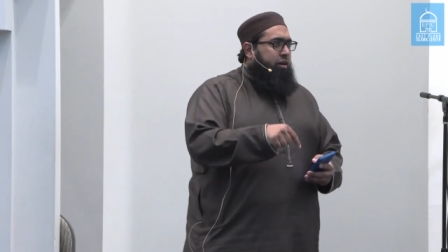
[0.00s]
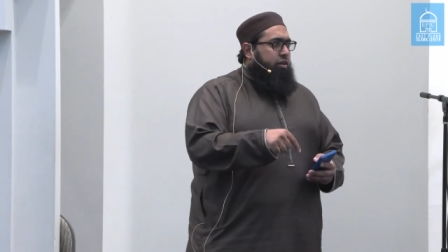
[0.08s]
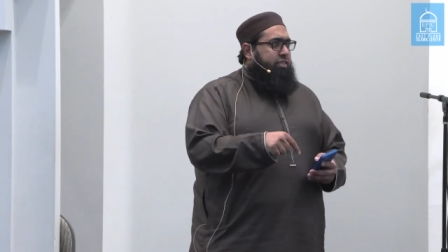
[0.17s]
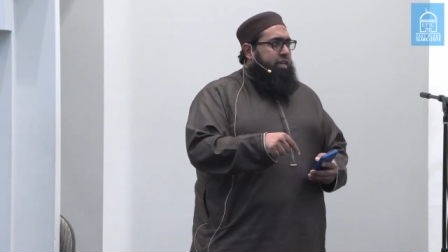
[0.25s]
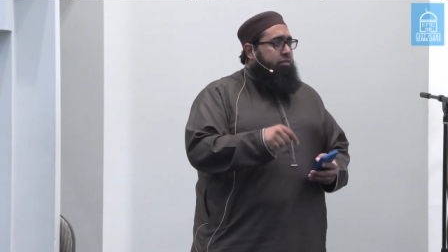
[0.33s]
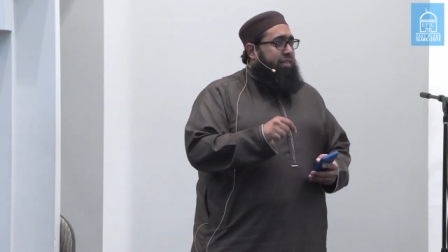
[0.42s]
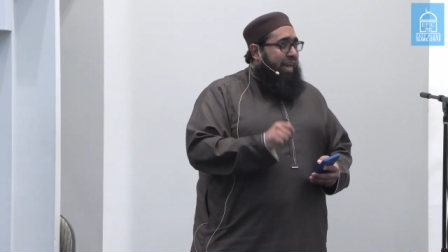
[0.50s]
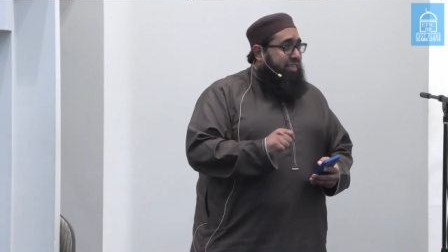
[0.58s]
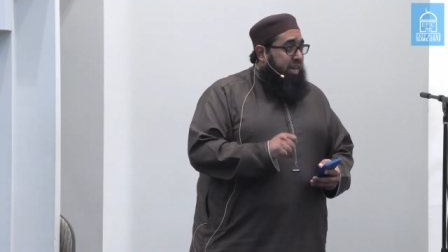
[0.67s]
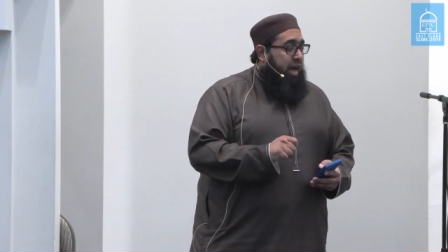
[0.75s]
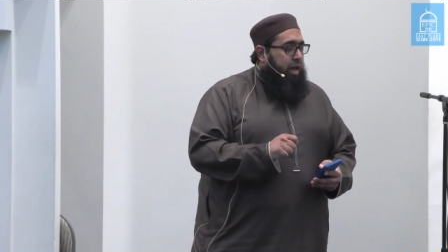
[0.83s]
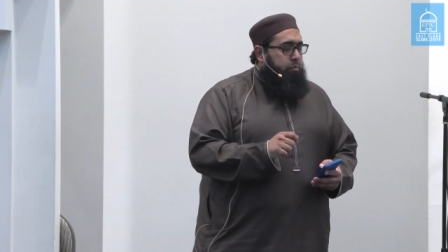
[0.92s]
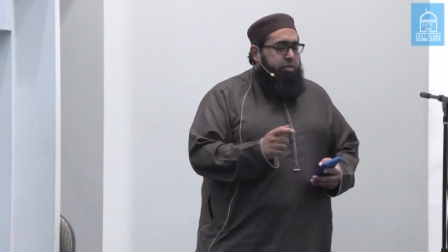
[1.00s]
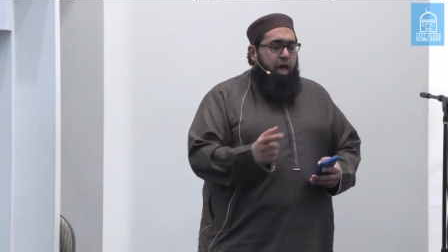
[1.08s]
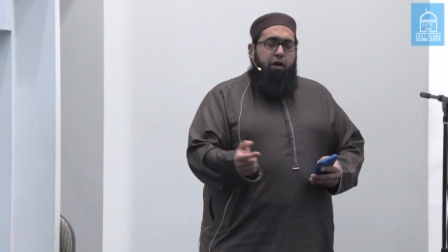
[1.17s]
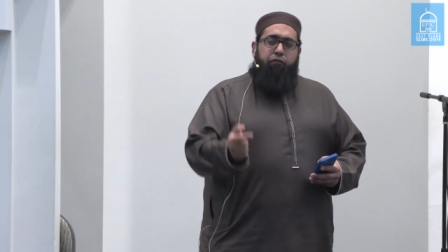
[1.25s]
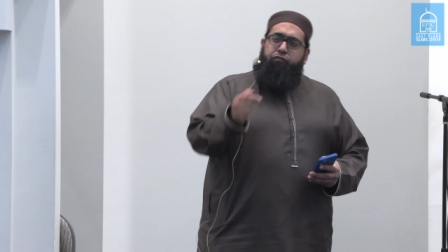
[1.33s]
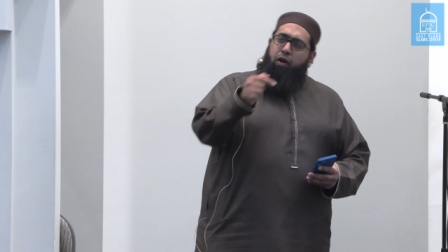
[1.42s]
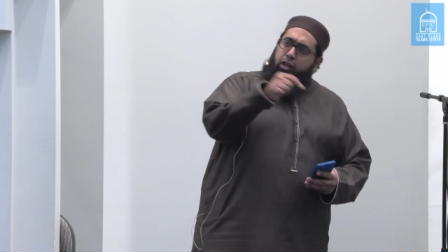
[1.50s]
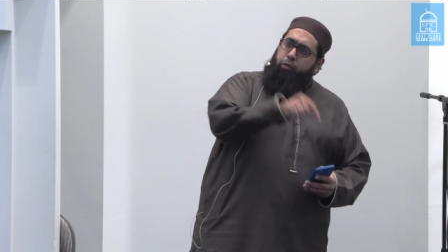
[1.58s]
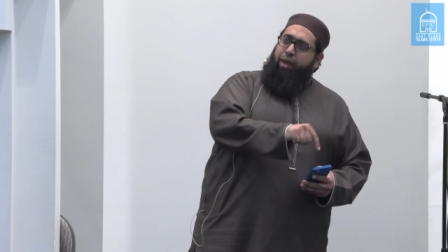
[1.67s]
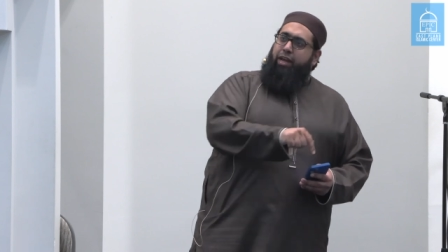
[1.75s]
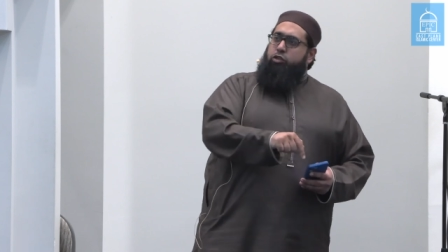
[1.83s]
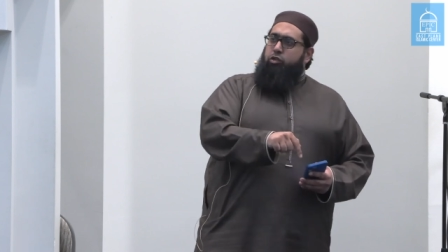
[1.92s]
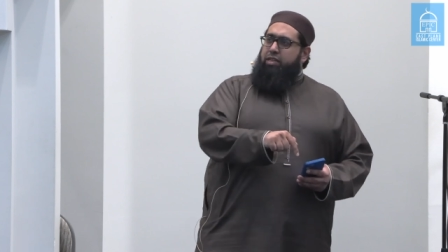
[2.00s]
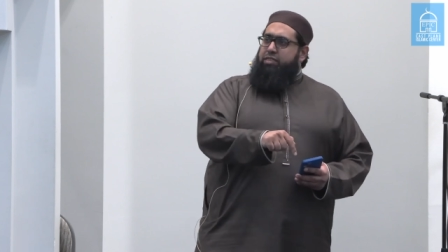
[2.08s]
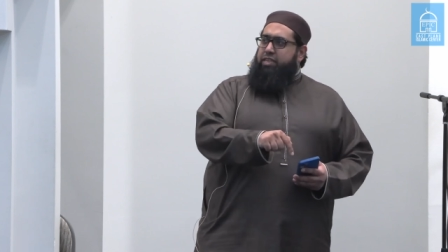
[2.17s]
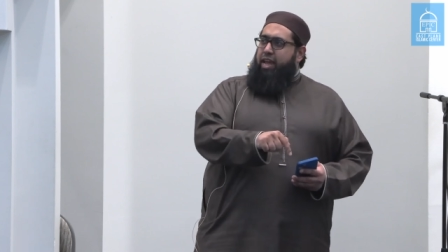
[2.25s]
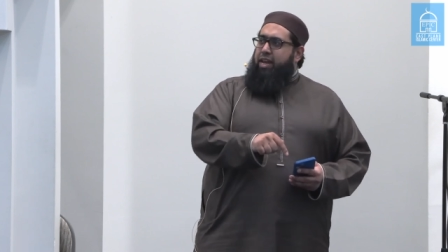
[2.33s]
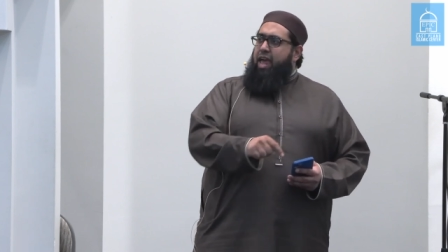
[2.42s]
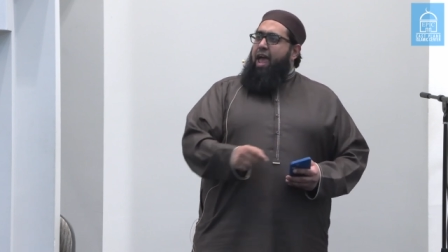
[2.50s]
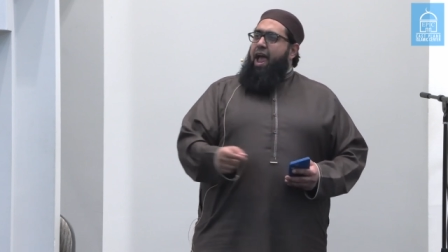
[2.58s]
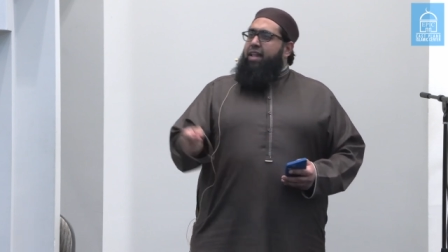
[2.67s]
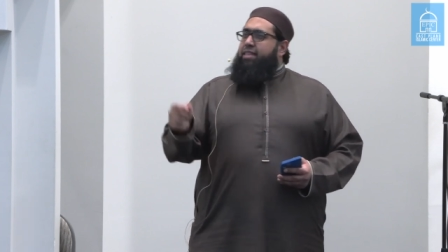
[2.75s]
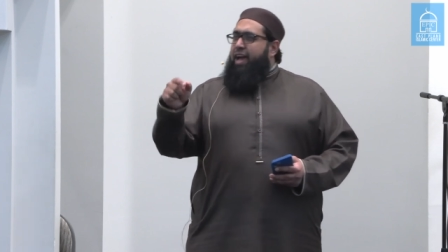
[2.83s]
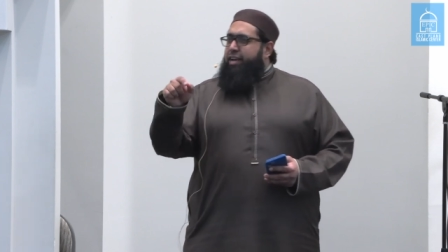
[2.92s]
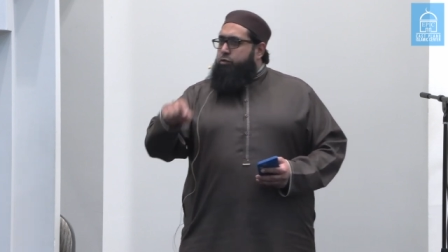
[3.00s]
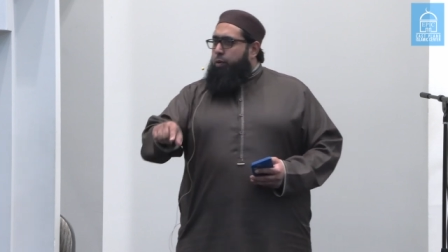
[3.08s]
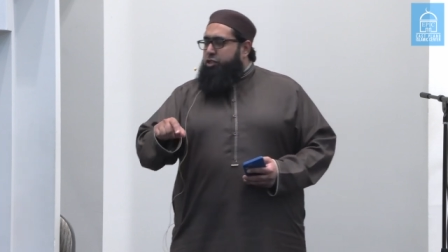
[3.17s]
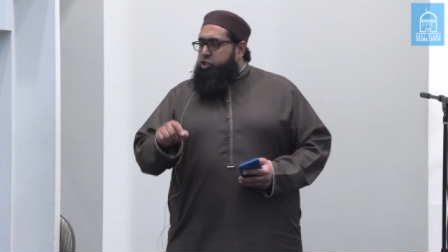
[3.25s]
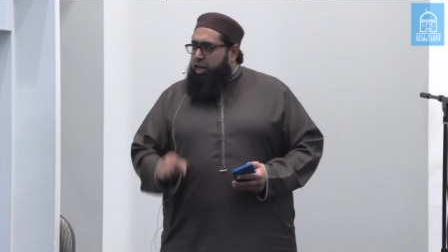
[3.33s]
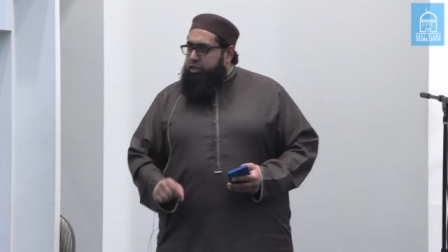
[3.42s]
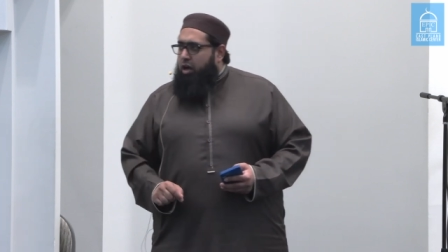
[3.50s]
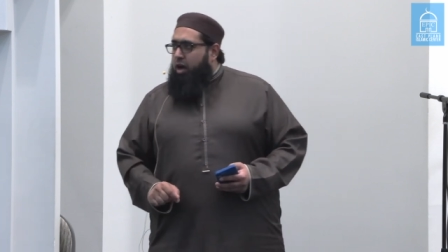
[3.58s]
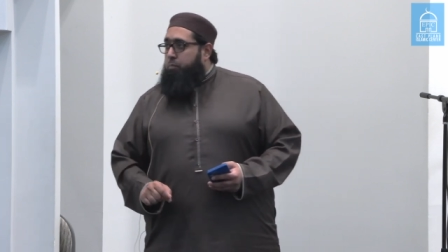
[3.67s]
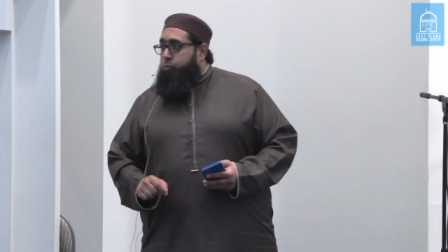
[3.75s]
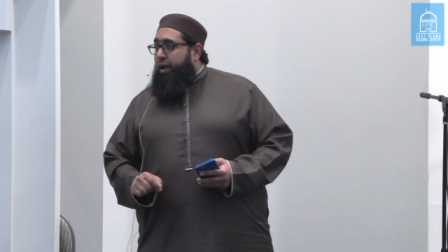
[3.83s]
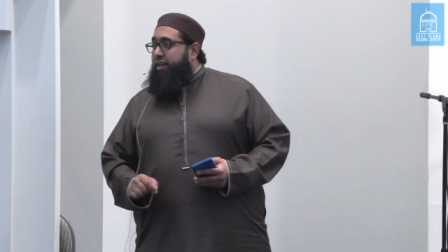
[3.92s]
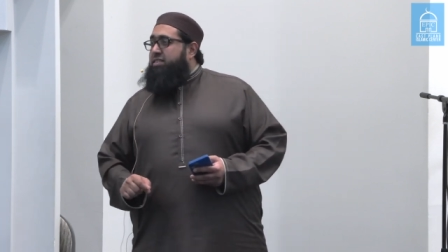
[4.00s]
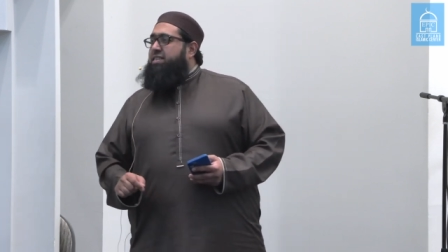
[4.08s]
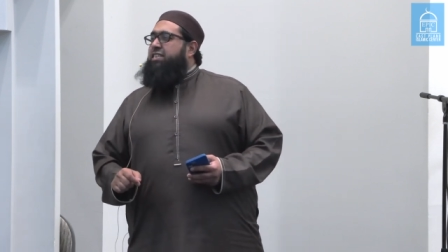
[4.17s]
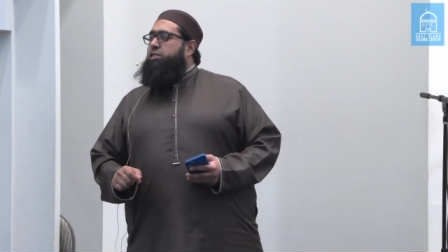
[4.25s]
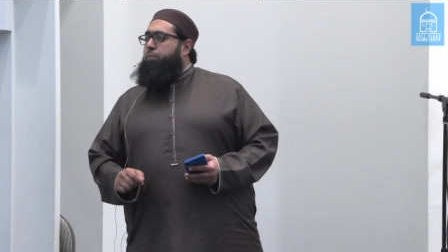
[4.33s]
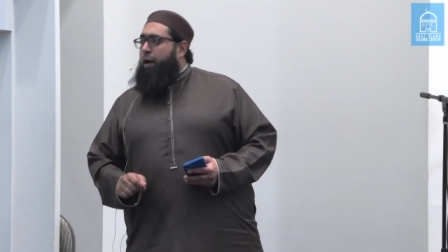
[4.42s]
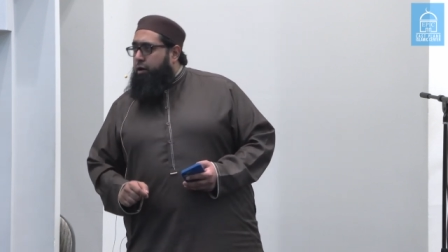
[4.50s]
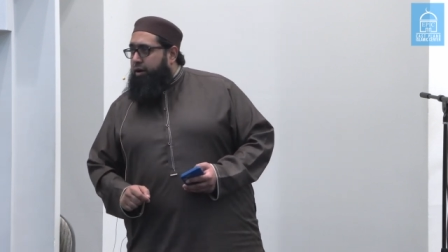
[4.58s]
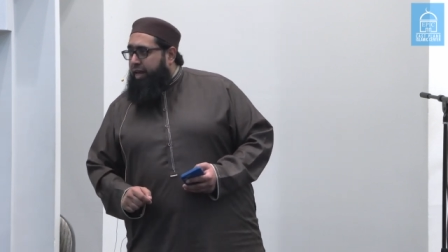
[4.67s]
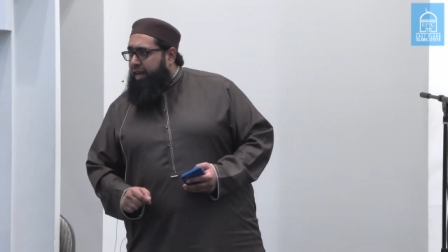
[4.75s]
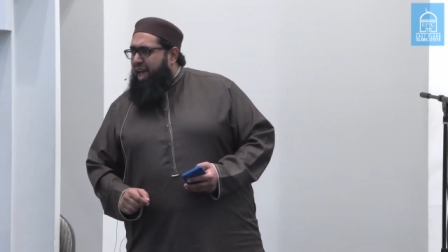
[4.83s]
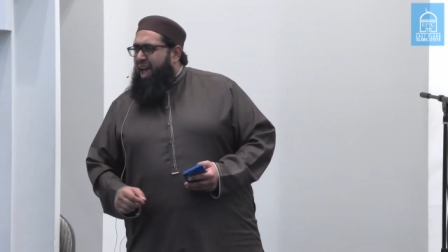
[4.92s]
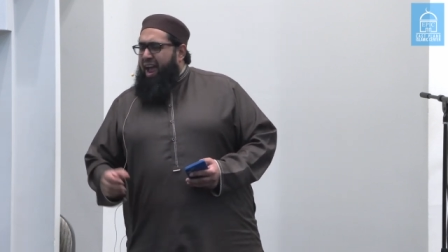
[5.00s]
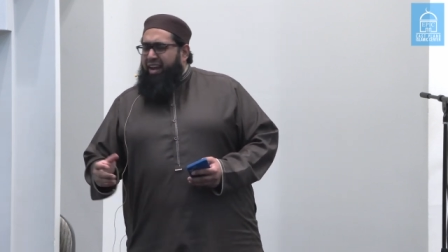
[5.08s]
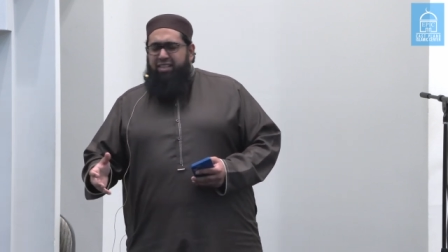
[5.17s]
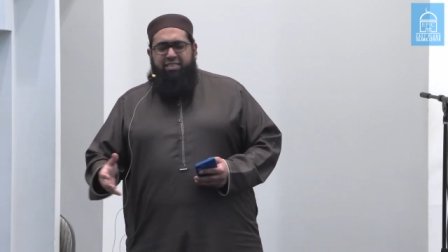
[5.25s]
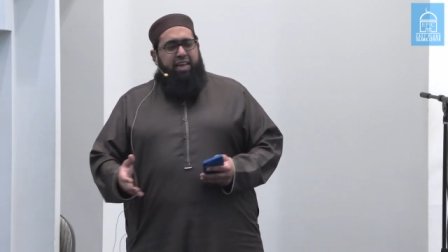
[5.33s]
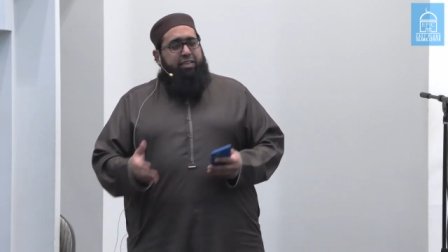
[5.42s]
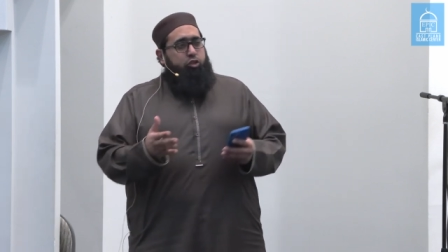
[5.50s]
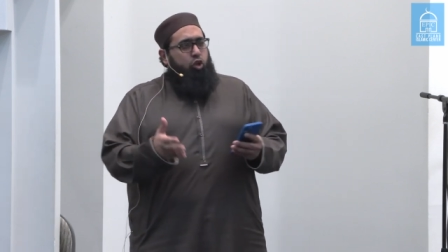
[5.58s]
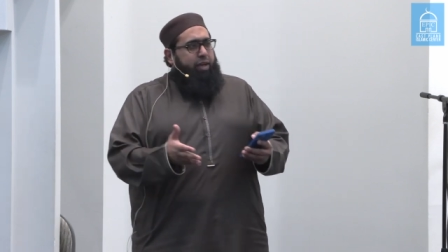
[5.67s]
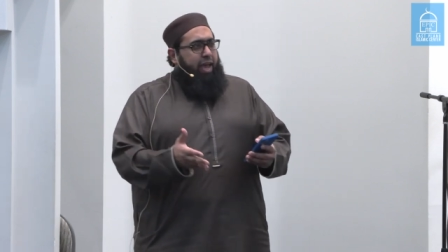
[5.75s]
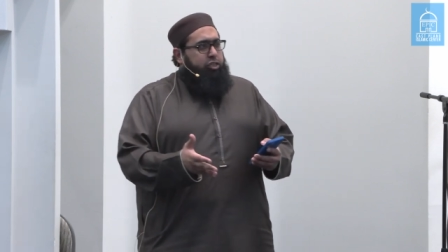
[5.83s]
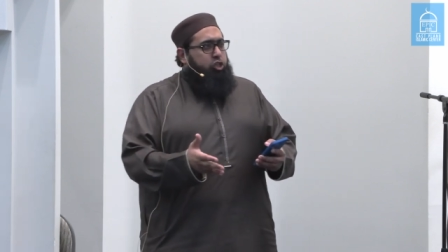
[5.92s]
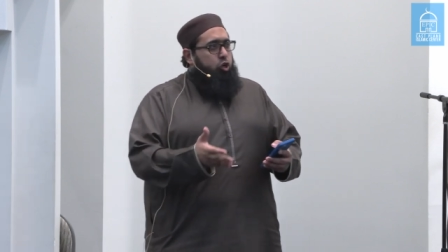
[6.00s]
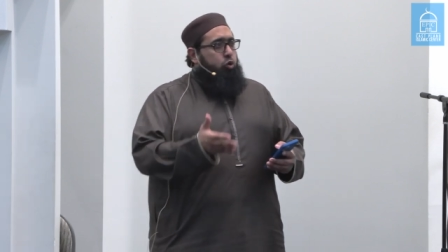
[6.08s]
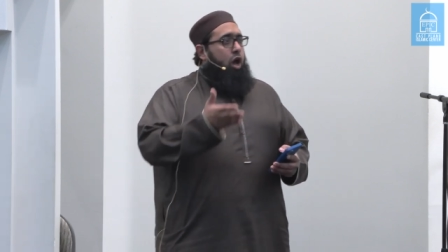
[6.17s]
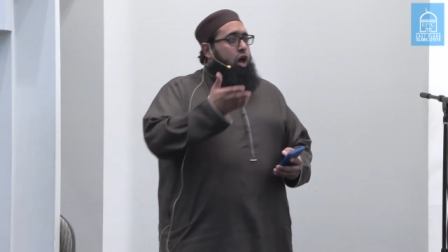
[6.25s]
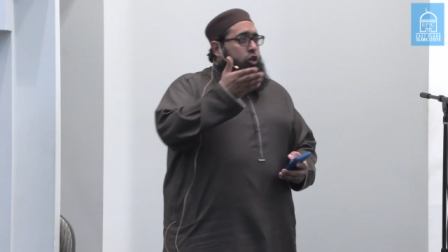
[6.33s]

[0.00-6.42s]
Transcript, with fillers: find ourselves at times following into the sin. And that is when shaitan brings disparity. And he says, Look at you,